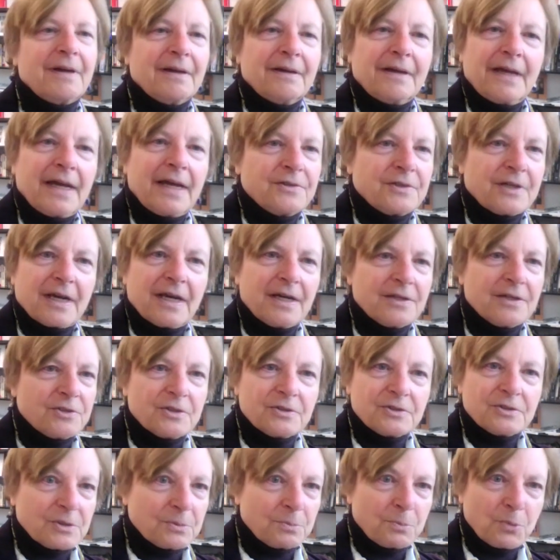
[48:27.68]

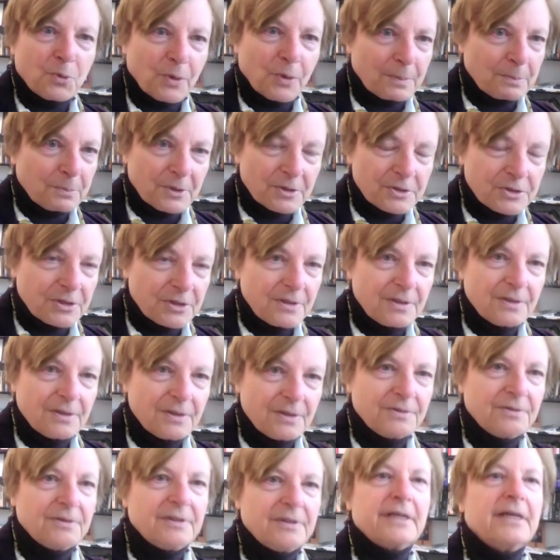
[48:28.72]
education support per
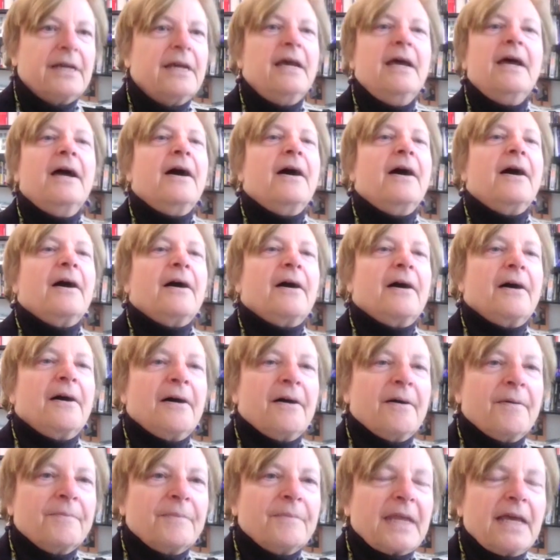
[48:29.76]
student.
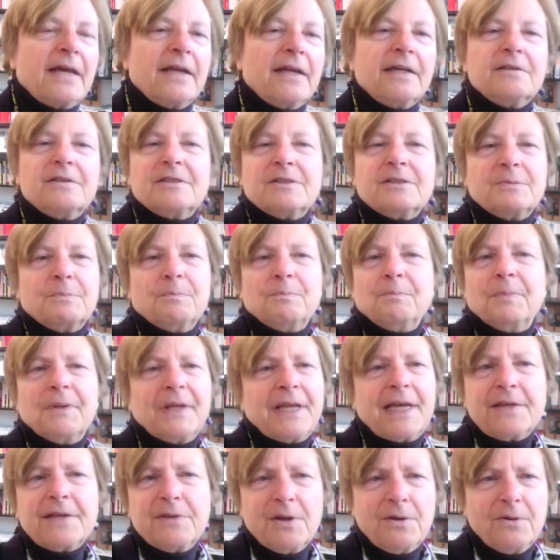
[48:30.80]
And it's
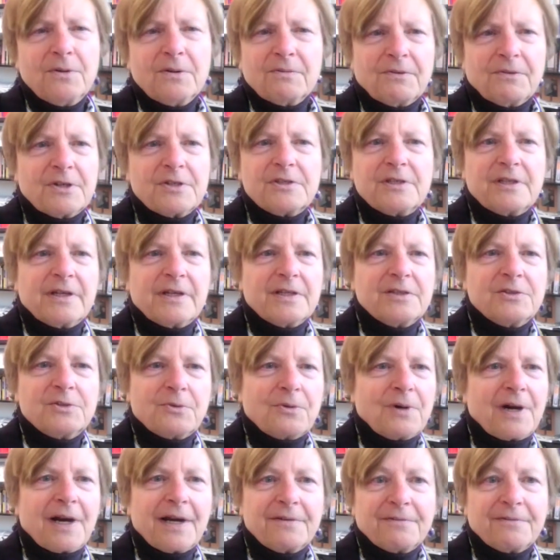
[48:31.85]
bled the universities
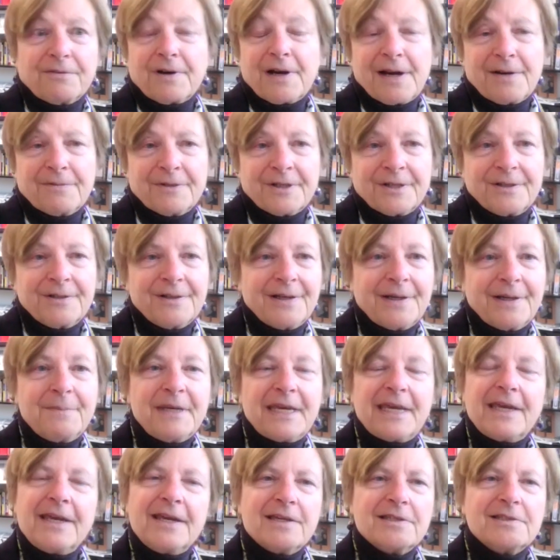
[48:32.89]
dry forever. I mean,
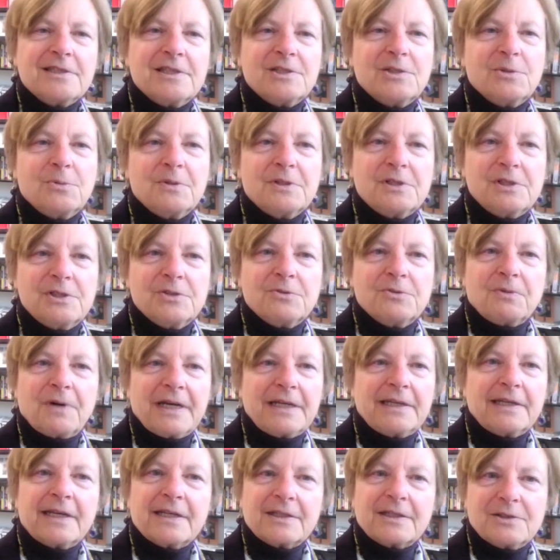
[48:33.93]
Kansas, which is
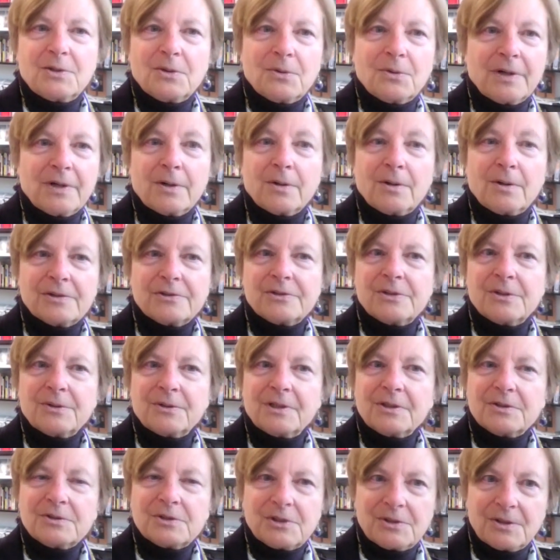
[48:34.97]
right next door and also
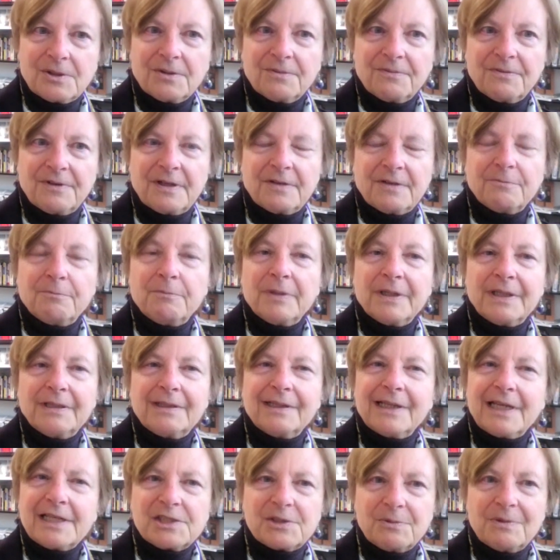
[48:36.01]
conservative, but
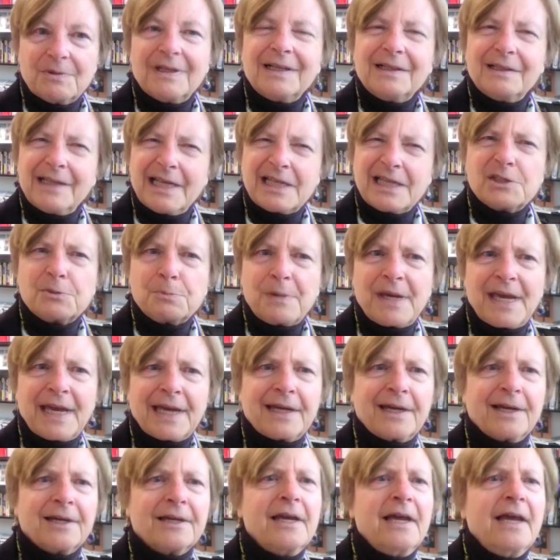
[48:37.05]
less
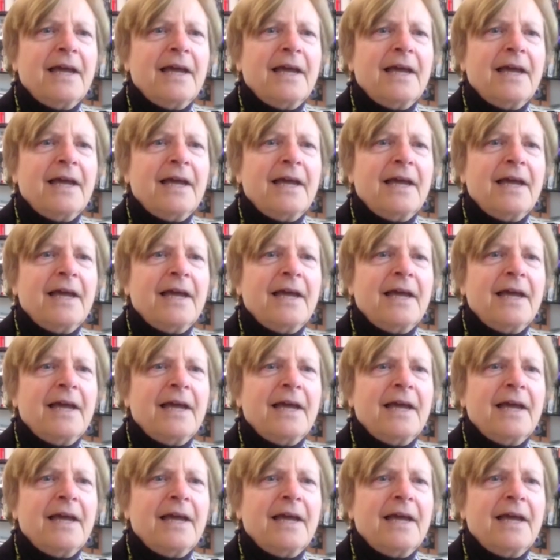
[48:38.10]
MAGA,